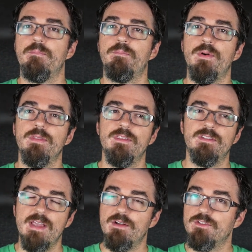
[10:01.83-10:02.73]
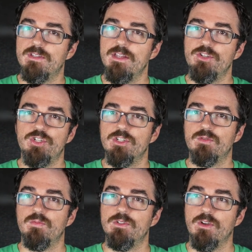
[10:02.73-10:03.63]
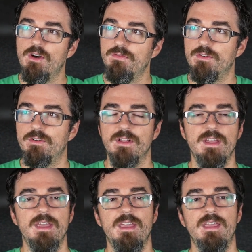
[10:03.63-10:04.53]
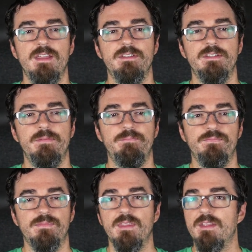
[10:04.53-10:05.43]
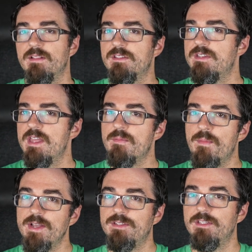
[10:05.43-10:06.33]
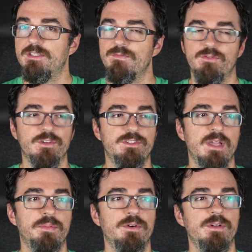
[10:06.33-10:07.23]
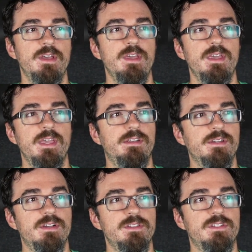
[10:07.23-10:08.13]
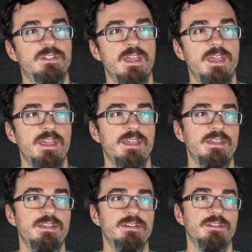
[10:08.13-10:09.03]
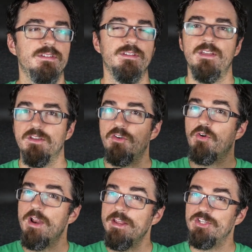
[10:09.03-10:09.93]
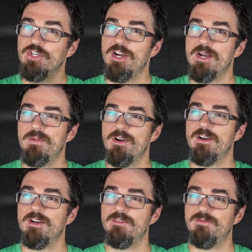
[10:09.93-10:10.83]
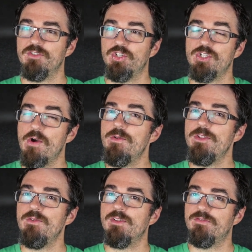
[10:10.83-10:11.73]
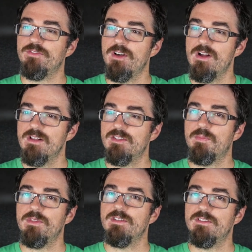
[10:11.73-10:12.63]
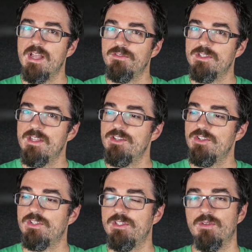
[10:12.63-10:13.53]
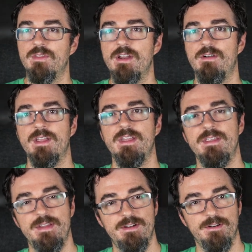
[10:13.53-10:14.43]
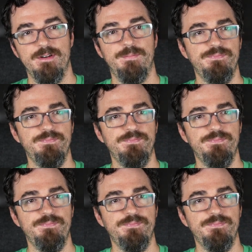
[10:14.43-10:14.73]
but the soundstage just was awful. And let's take my system, for example. It does a great job of showing you the flaws, but the soundstage is still there. I can hear